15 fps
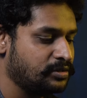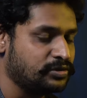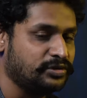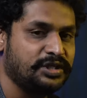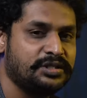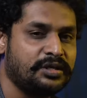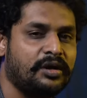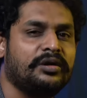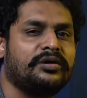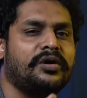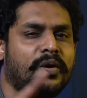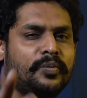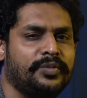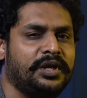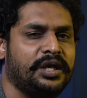So these are all
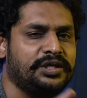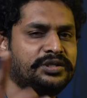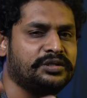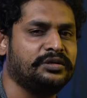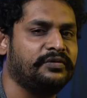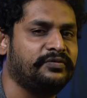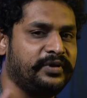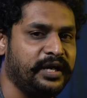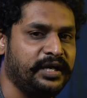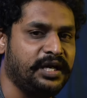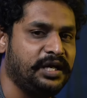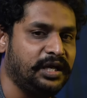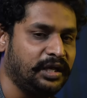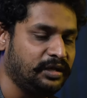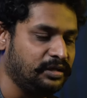combination of
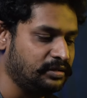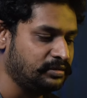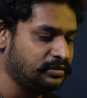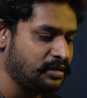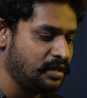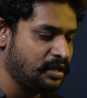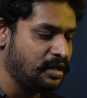editing.